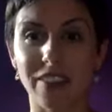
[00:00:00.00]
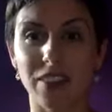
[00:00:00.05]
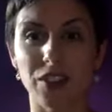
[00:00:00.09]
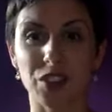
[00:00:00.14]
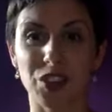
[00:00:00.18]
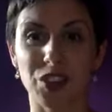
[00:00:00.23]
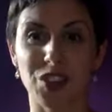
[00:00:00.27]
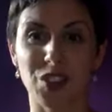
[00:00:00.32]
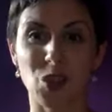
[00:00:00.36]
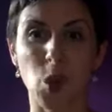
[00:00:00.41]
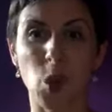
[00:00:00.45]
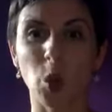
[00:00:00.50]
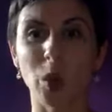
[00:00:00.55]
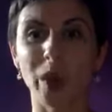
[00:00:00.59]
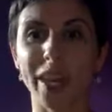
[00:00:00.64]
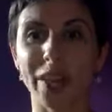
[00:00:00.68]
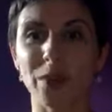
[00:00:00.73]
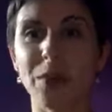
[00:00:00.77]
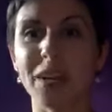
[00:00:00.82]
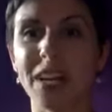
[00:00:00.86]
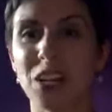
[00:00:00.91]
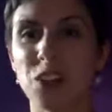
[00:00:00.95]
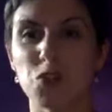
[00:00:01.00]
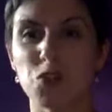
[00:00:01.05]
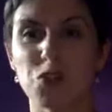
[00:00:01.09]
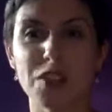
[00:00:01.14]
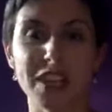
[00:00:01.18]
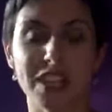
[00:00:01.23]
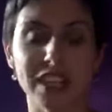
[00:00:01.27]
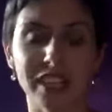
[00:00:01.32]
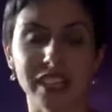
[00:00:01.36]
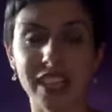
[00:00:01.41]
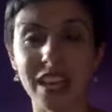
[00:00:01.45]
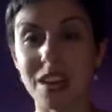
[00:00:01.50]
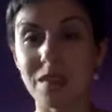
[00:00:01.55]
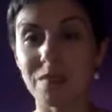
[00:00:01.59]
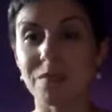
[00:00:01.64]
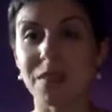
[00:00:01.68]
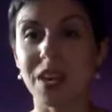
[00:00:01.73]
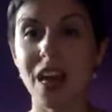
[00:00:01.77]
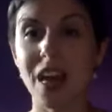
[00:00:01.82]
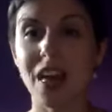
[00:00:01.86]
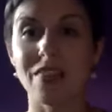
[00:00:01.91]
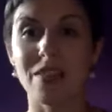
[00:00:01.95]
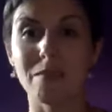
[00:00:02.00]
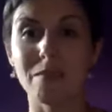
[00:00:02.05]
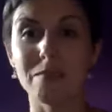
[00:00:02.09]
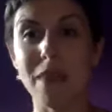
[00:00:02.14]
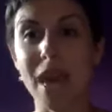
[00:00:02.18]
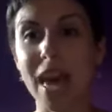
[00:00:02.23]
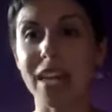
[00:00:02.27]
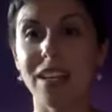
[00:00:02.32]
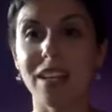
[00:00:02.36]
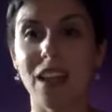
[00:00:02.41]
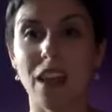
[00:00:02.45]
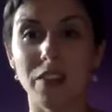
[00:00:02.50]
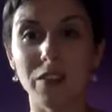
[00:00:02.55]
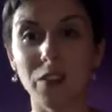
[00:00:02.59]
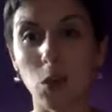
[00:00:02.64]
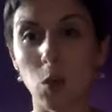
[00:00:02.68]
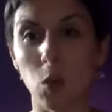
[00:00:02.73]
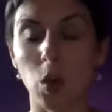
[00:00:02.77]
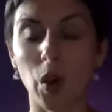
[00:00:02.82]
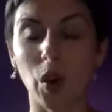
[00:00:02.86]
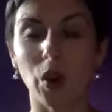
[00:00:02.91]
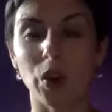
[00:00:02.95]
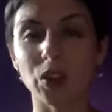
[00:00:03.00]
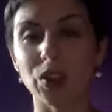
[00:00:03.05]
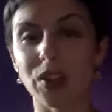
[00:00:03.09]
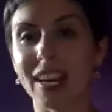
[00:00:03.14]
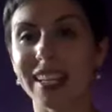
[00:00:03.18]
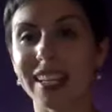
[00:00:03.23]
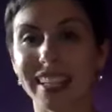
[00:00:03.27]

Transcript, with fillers: And there's this whole like, we need to reclaim the men of the world,